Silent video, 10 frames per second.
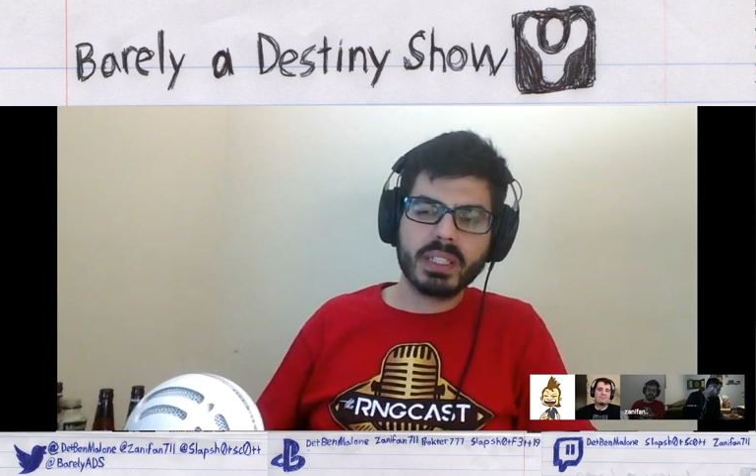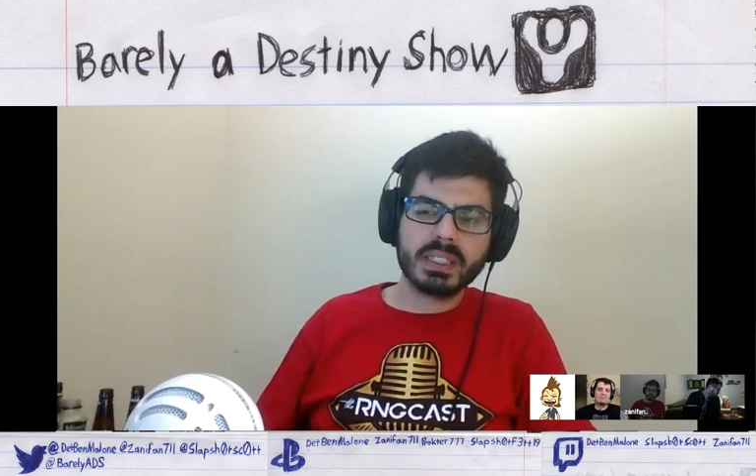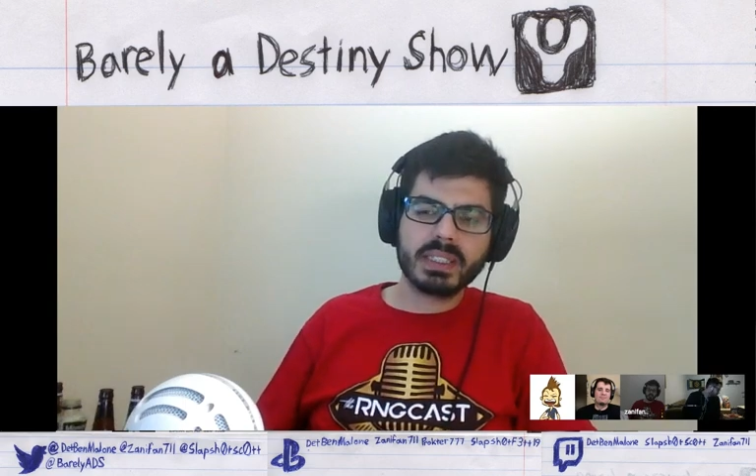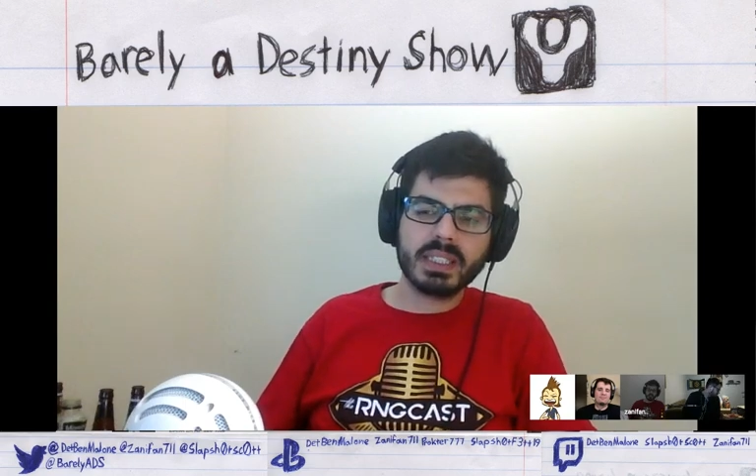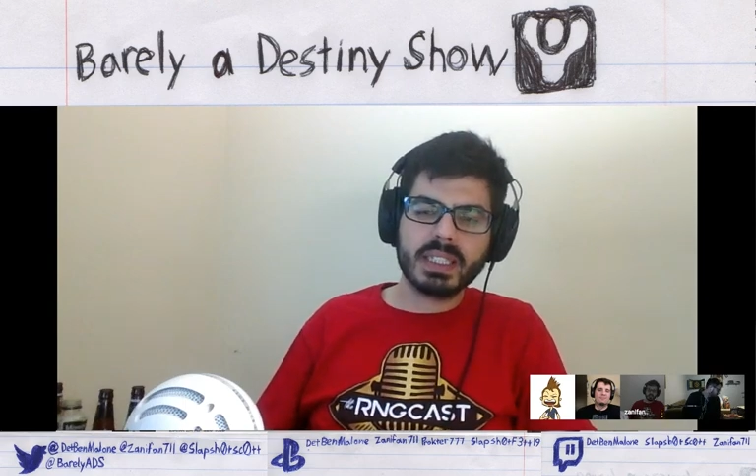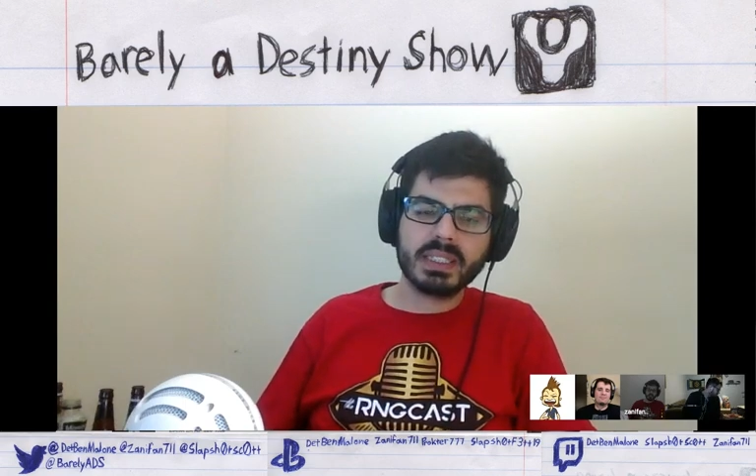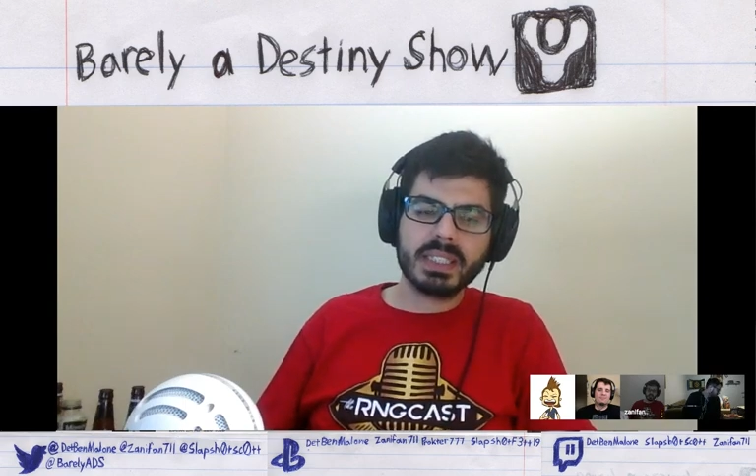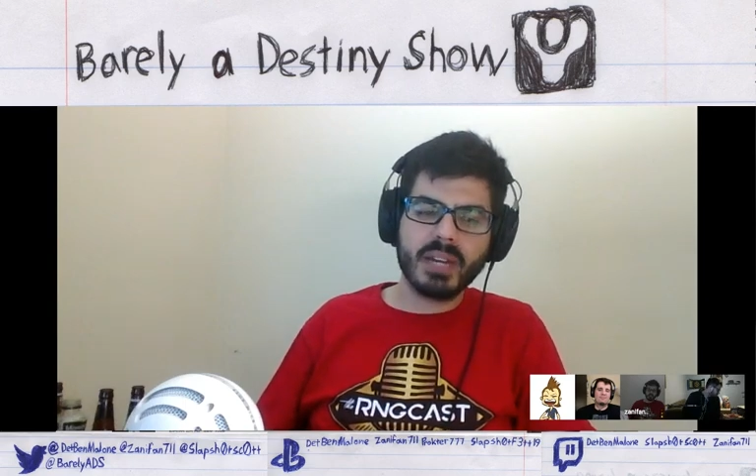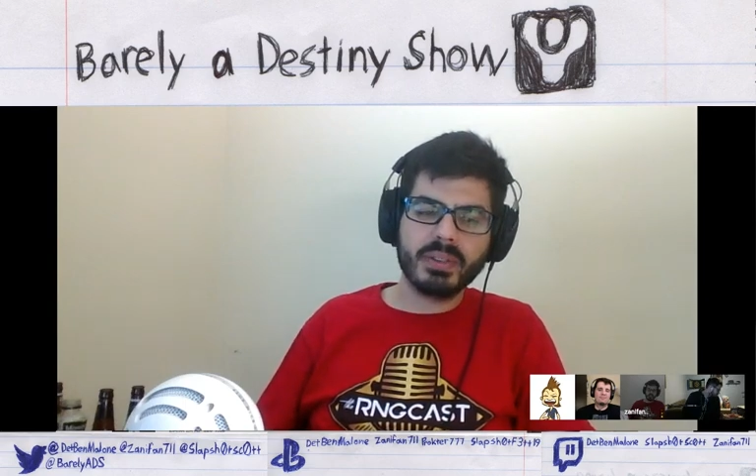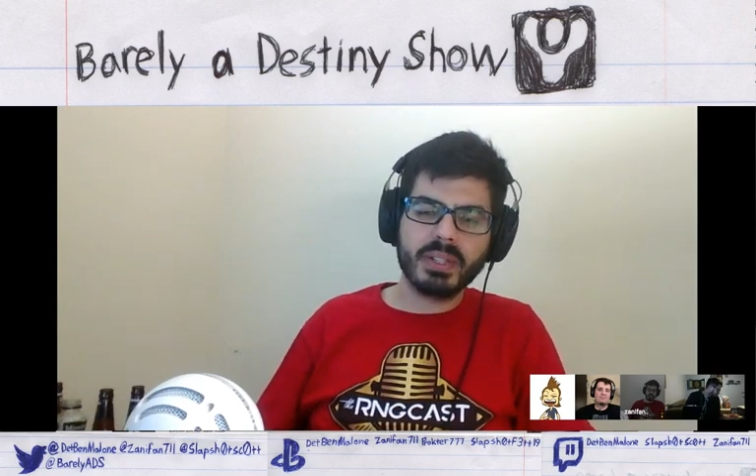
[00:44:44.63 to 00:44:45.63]
it
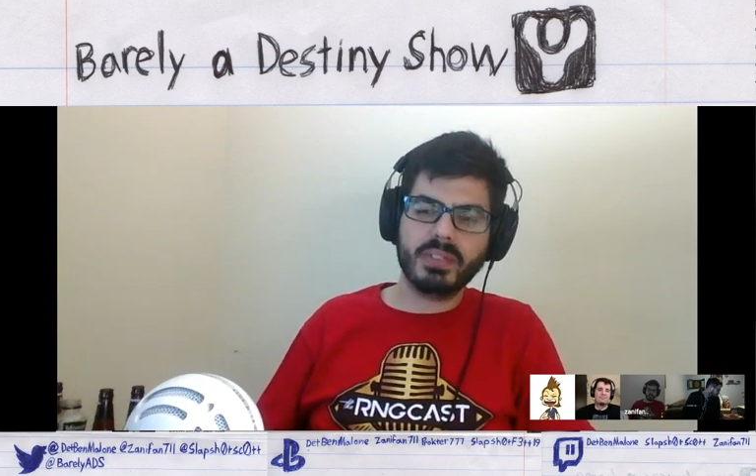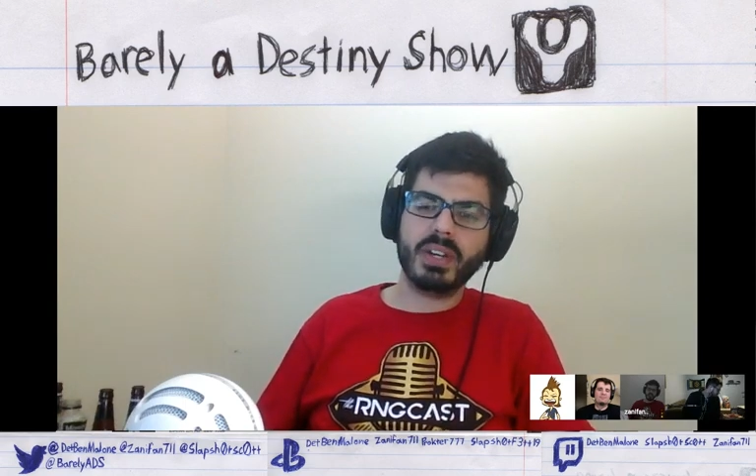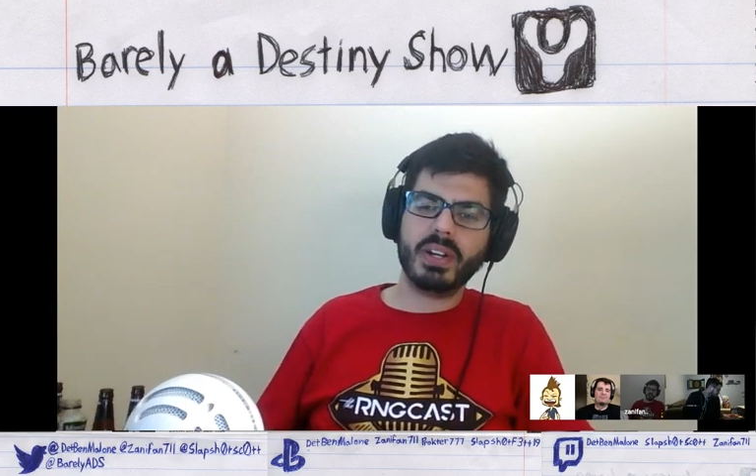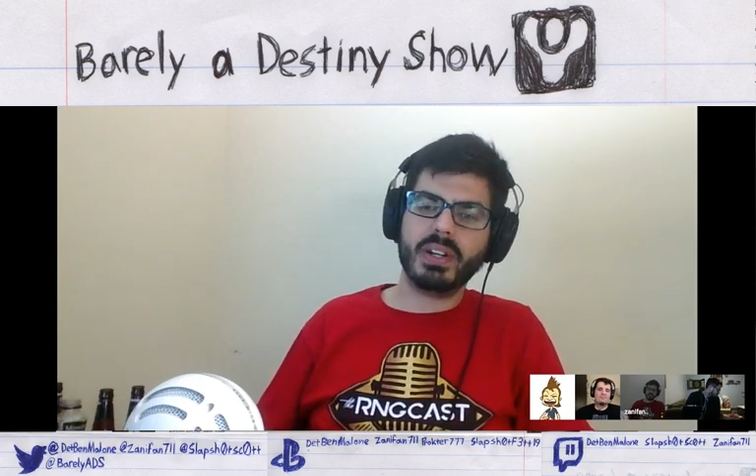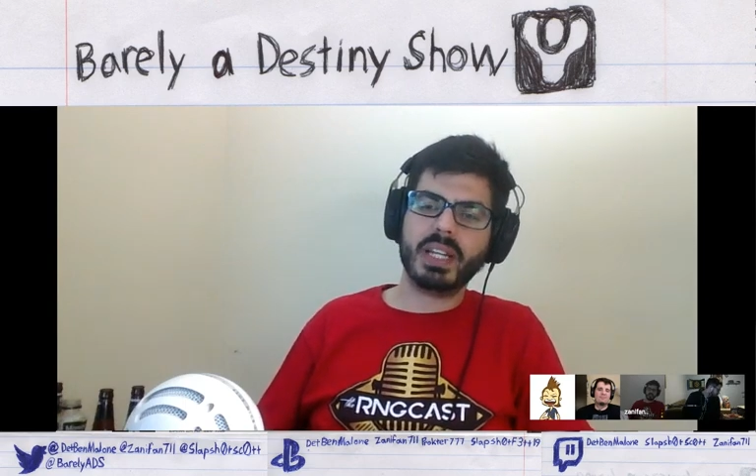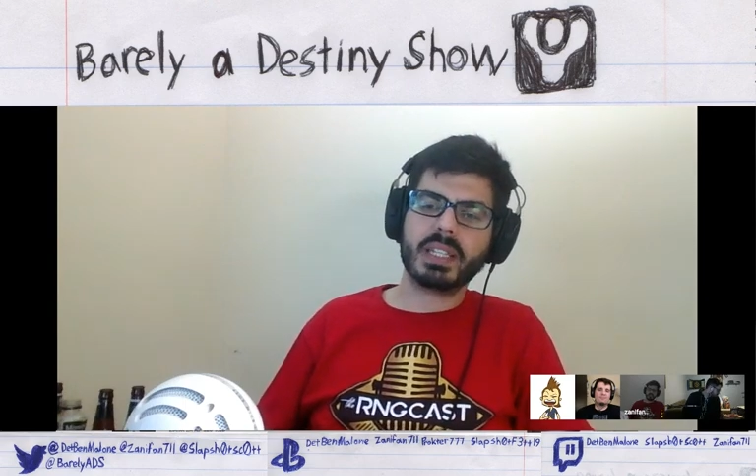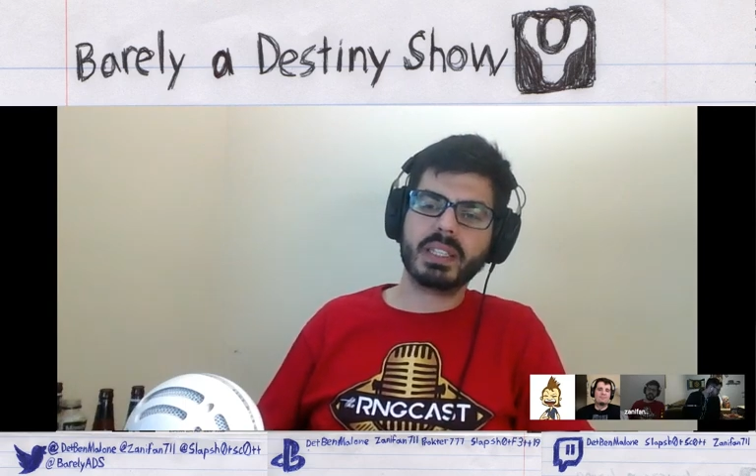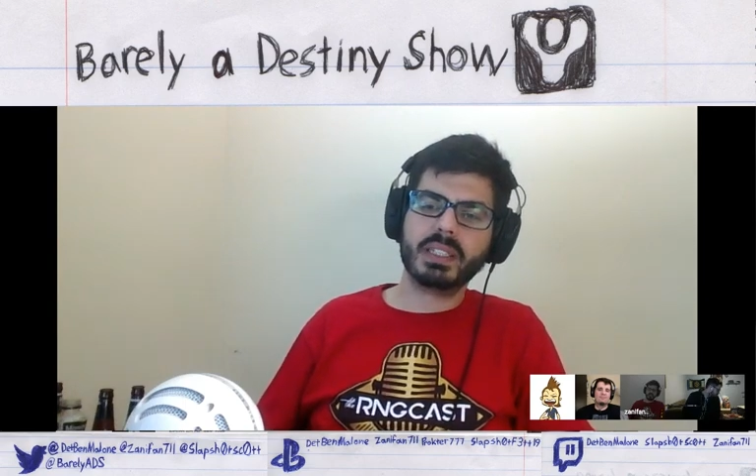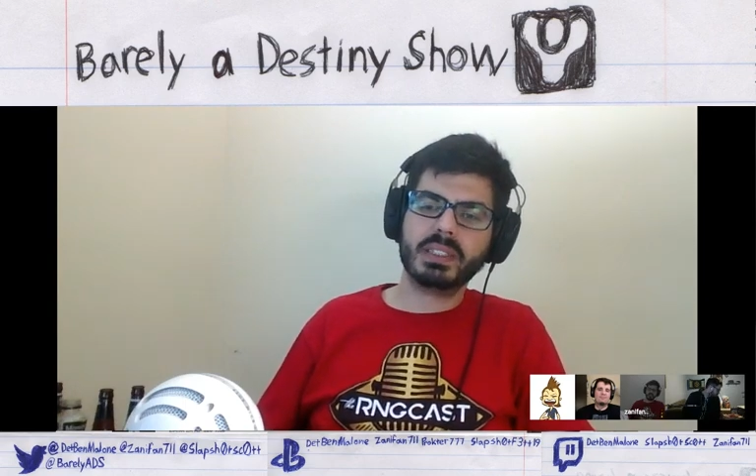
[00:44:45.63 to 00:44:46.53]
sounded very lackluster.